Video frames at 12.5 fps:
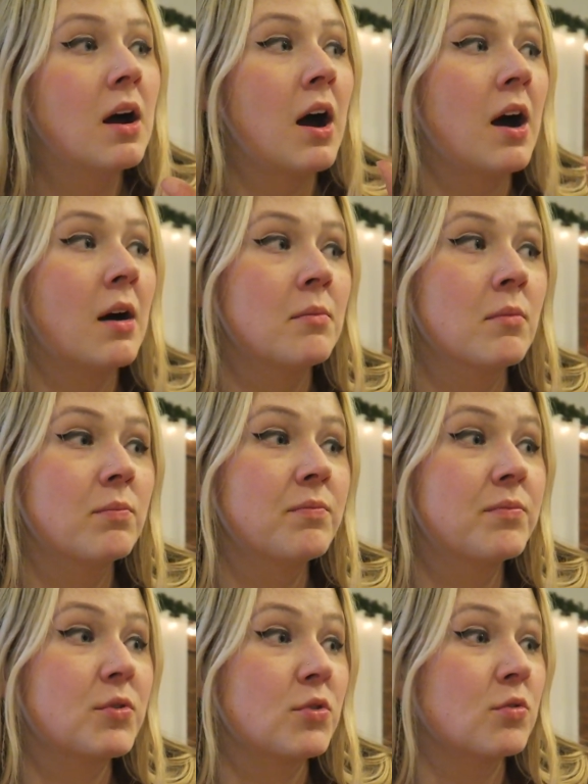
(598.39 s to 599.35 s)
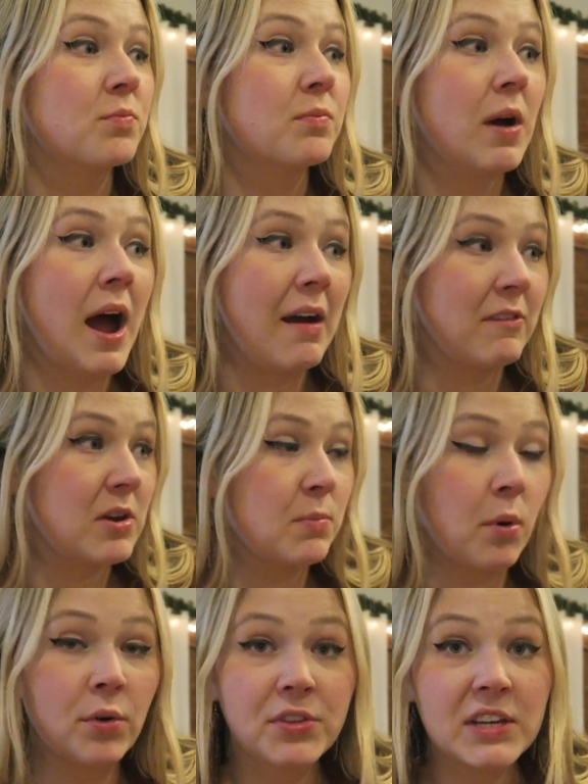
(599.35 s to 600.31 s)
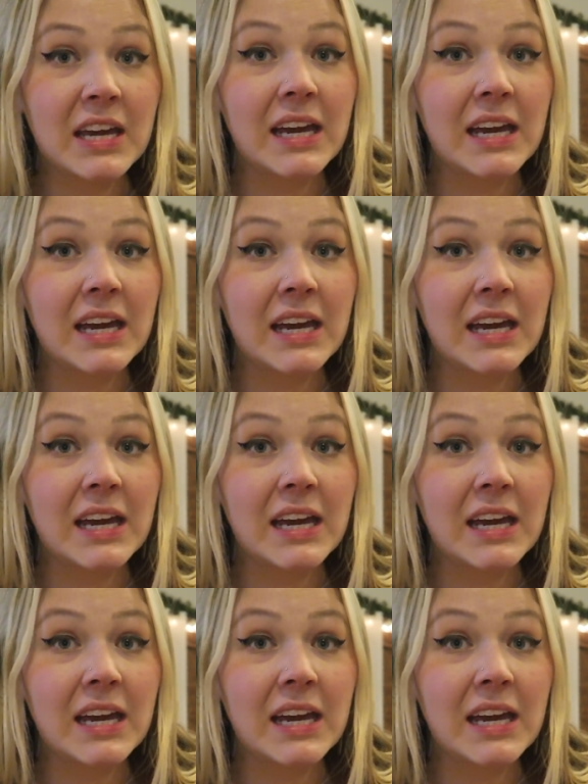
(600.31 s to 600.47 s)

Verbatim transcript: um, through having both the